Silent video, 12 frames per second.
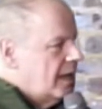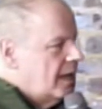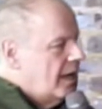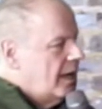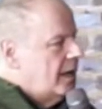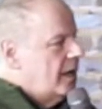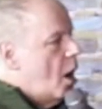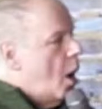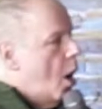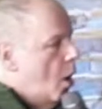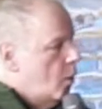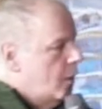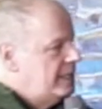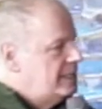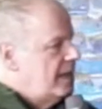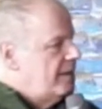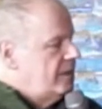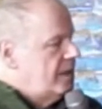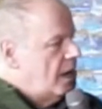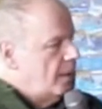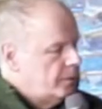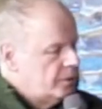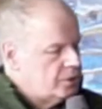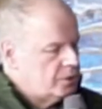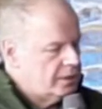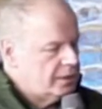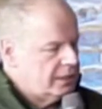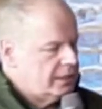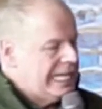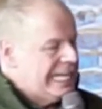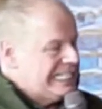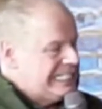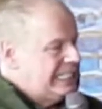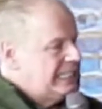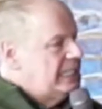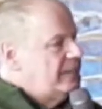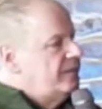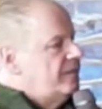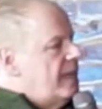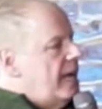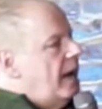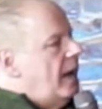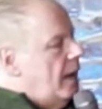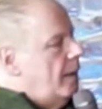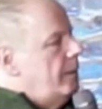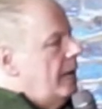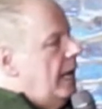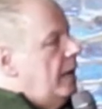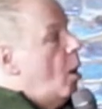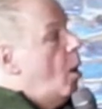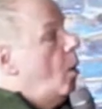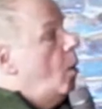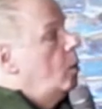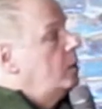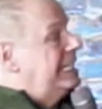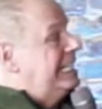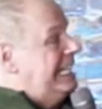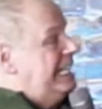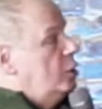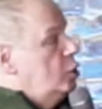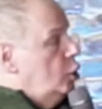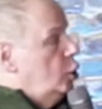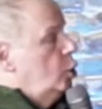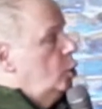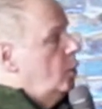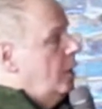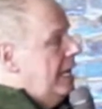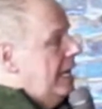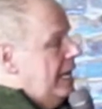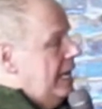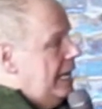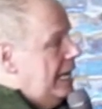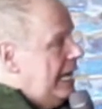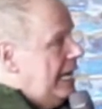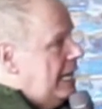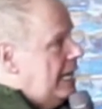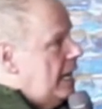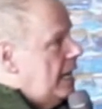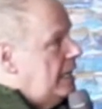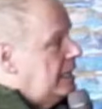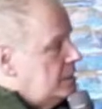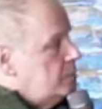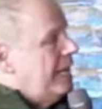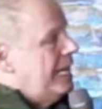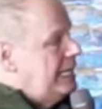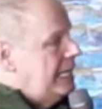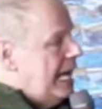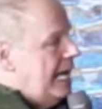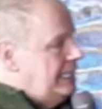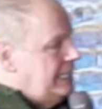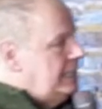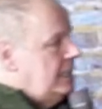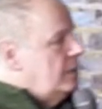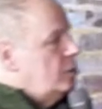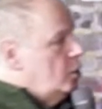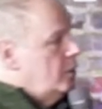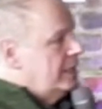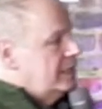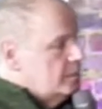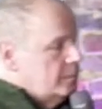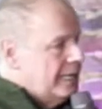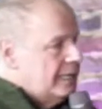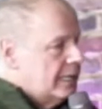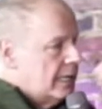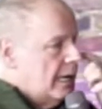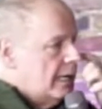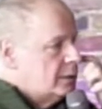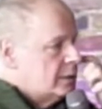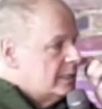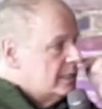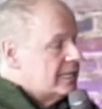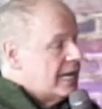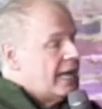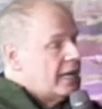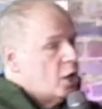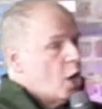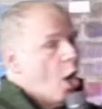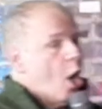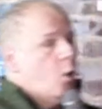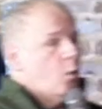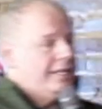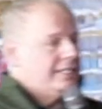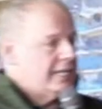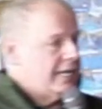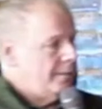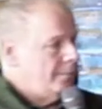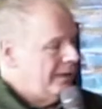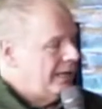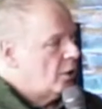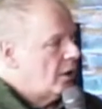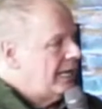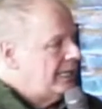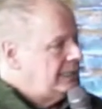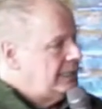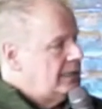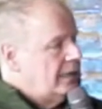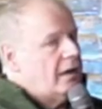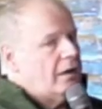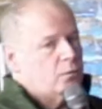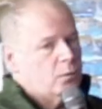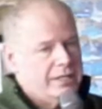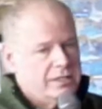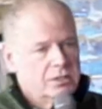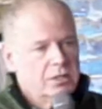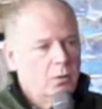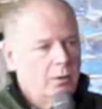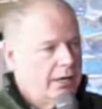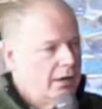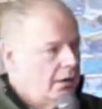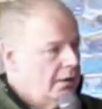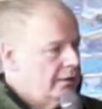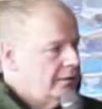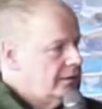I always have the opportunity to lift that up and hold it in a new and expanded idea, a new and expanded consciousness. I can always get a bigger idea of what is going on.